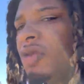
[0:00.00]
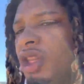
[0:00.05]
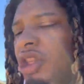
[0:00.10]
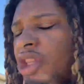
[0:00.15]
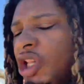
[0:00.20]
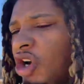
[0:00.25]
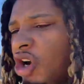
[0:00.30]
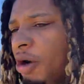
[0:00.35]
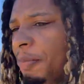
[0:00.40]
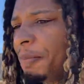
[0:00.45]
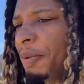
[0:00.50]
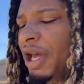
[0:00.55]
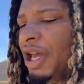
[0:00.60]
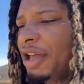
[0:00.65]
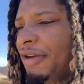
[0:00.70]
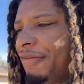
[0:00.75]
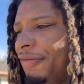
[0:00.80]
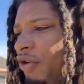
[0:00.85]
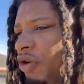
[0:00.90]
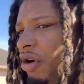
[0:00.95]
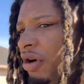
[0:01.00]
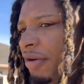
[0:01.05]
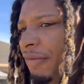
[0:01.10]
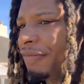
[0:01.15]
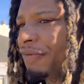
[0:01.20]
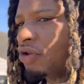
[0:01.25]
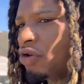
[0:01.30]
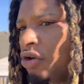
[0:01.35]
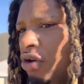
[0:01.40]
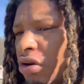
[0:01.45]
that are paid for in
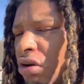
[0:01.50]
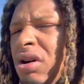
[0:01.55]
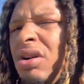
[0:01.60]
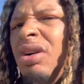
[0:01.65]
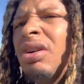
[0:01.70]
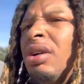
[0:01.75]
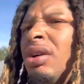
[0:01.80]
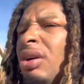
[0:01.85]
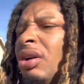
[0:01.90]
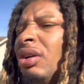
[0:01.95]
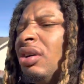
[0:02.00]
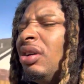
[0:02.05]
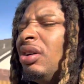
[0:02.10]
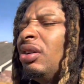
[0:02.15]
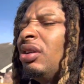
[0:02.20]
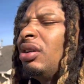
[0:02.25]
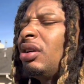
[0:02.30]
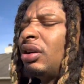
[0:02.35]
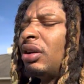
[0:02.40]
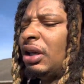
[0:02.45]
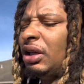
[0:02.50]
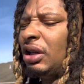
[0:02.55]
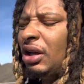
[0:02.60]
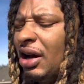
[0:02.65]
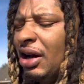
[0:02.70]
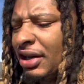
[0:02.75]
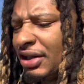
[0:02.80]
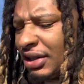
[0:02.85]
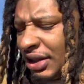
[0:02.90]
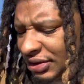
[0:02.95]
full, getting
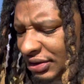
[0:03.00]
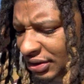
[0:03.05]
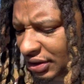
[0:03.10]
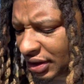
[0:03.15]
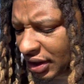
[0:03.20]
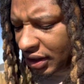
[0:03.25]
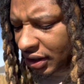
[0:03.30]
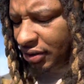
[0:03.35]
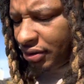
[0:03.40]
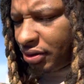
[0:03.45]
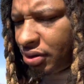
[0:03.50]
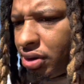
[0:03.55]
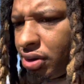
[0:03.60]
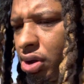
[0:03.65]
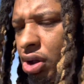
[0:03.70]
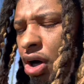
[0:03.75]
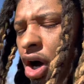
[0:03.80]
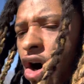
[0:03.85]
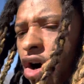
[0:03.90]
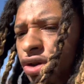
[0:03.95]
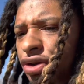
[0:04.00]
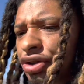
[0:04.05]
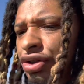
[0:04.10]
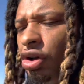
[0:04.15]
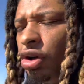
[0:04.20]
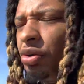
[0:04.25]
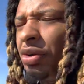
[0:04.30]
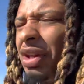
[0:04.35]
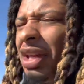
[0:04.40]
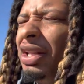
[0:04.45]
haircuts today.
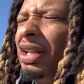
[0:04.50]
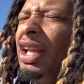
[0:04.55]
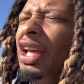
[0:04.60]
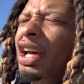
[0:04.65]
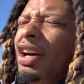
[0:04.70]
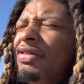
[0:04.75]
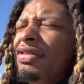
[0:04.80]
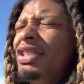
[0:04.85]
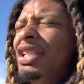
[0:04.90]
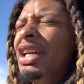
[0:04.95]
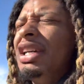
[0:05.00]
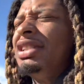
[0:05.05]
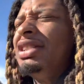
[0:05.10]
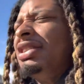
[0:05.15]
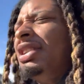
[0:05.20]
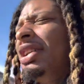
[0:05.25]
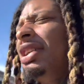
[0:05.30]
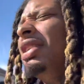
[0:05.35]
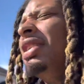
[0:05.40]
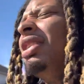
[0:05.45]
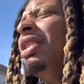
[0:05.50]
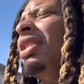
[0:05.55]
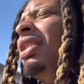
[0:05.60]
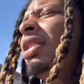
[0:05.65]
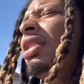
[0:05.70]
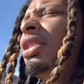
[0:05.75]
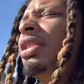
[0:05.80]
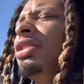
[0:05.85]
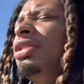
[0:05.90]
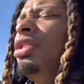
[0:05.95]
Also getting health tested
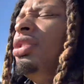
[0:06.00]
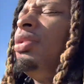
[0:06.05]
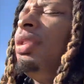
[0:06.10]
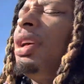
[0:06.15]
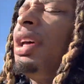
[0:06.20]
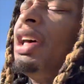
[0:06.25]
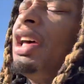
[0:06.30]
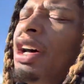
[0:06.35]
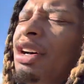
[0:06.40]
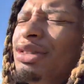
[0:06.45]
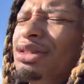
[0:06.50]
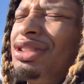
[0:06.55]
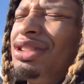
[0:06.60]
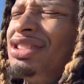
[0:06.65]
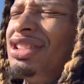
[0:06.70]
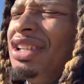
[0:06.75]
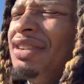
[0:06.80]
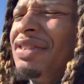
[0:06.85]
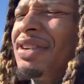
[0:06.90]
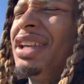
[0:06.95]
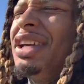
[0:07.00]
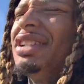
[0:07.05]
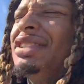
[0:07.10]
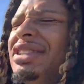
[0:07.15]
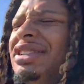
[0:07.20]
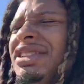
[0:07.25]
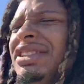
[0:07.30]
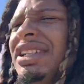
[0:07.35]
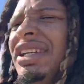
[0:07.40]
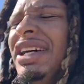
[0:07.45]
so you get health certificates
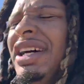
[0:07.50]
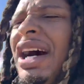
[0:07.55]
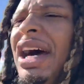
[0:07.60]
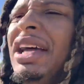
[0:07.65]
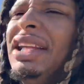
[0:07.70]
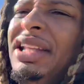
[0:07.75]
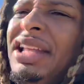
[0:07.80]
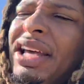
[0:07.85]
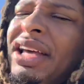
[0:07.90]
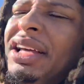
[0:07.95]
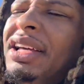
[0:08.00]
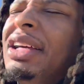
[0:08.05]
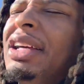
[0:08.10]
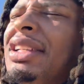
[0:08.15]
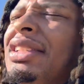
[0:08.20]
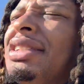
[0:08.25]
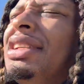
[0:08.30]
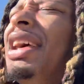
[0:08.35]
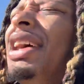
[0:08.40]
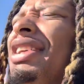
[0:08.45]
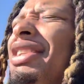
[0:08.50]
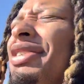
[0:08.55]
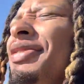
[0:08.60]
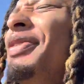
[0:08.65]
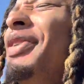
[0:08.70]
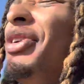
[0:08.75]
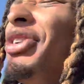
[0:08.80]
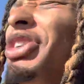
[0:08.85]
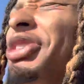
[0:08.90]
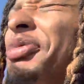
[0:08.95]
and shit like that. Today is a
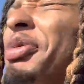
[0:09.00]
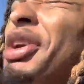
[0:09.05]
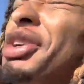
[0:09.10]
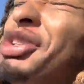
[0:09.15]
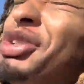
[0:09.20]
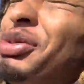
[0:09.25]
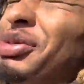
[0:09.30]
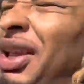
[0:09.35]
very special